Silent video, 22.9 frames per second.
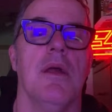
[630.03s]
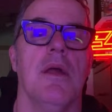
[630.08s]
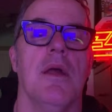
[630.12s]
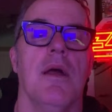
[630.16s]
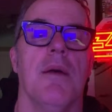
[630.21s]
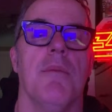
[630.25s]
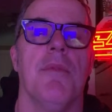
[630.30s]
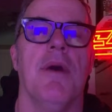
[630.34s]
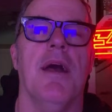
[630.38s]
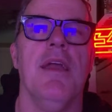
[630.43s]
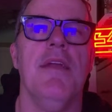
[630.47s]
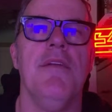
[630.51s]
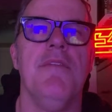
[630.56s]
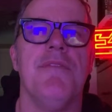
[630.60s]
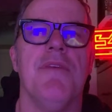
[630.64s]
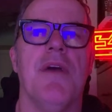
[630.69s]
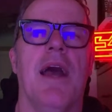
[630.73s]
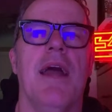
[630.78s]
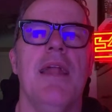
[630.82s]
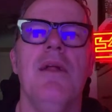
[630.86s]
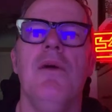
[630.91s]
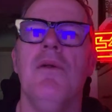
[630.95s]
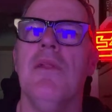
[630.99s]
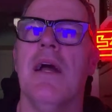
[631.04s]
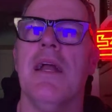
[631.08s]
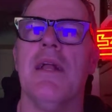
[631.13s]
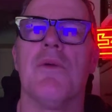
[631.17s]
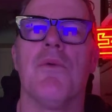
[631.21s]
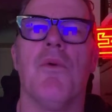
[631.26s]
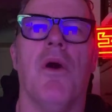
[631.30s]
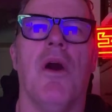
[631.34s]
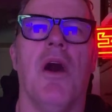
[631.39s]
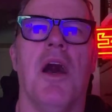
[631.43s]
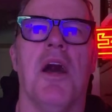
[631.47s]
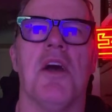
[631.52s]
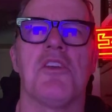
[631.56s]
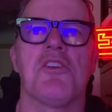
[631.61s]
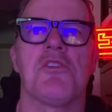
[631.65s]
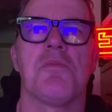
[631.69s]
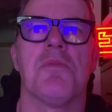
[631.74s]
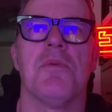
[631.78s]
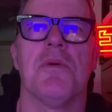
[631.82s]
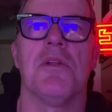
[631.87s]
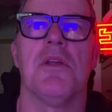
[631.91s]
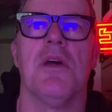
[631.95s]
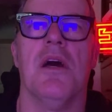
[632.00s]
I don't like Wasp,
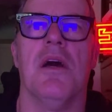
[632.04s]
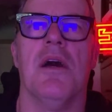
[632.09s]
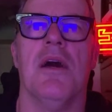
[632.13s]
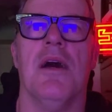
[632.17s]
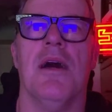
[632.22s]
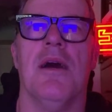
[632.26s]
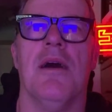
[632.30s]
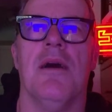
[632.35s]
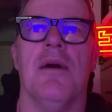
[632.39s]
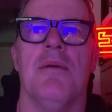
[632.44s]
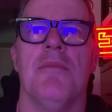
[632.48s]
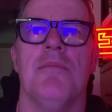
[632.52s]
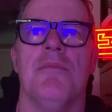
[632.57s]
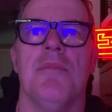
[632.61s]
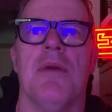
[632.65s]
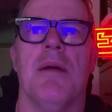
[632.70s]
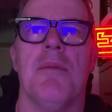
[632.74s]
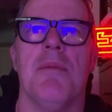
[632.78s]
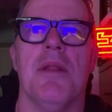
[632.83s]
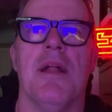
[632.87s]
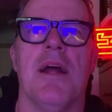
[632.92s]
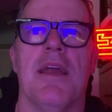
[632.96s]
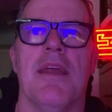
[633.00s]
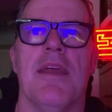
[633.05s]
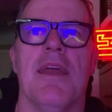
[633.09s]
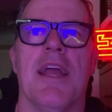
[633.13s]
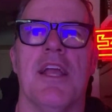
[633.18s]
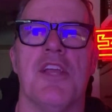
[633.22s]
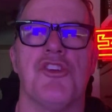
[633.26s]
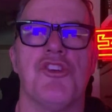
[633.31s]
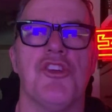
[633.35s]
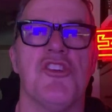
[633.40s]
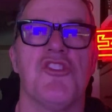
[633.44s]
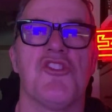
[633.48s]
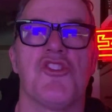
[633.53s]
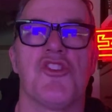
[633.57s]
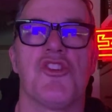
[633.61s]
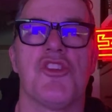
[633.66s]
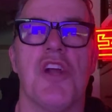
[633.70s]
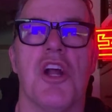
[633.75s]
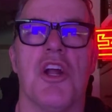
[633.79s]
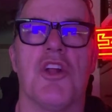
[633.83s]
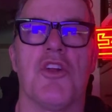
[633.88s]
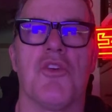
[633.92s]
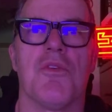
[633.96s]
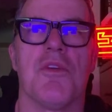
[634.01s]
but I mean, I actually
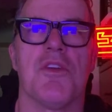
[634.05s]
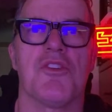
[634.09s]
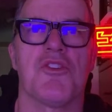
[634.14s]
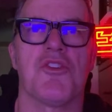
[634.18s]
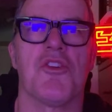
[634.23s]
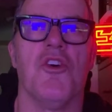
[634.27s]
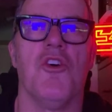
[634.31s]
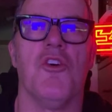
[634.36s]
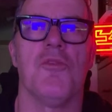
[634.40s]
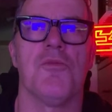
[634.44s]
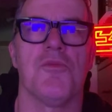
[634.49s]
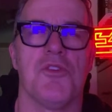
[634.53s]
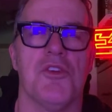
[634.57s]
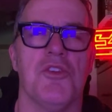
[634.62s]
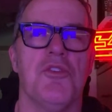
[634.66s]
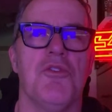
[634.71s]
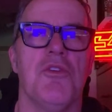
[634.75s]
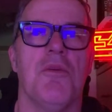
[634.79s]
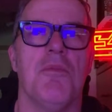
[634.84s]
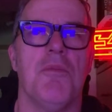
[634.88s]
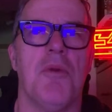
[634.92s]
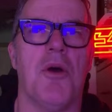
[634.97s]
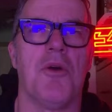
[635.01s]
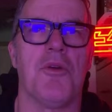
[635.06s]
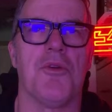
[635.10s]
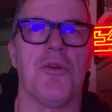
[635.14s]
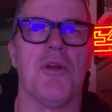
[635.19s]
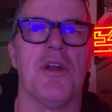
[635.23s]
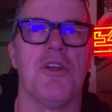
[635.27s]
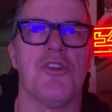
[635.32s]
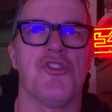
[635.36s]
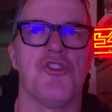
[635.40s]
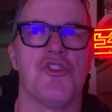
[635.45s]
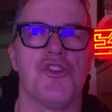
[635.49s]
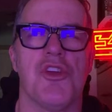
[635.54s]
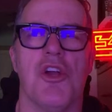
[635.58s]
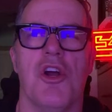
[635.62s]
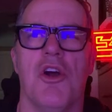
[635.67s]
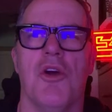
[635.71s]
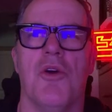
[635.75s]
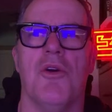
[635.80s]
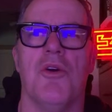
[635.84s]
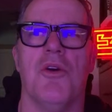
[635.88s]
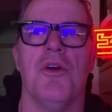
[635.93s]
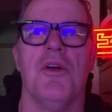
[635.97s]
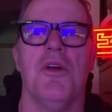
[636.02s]
snuck Chris Holmes into a Motorhead
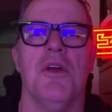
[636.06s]
show.